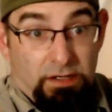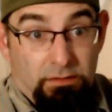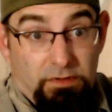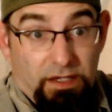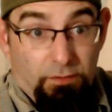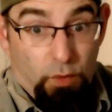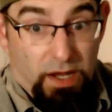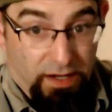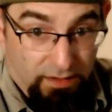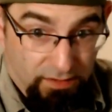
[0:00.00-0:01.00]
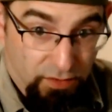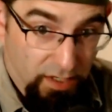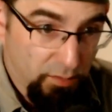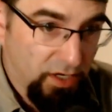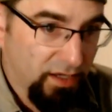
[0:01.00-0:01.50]
give away to
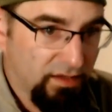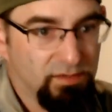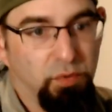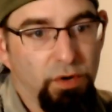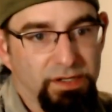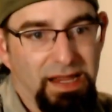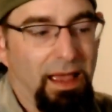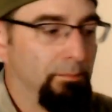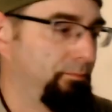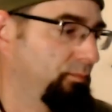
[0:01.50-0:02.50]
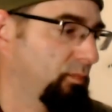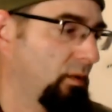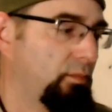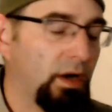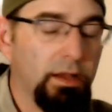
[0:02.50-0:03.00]
anybody at this point in time.
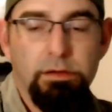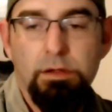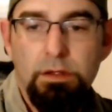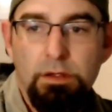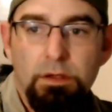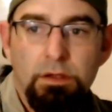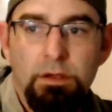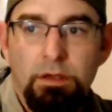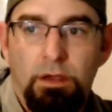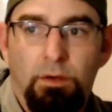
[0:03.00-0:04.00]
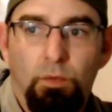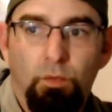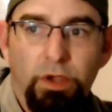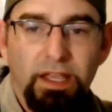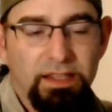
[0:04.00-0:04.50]
But
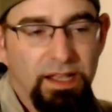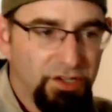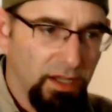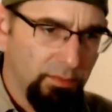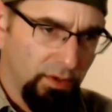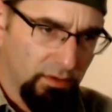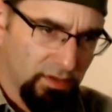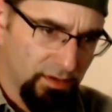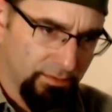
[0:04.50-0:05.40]
we got that shed built.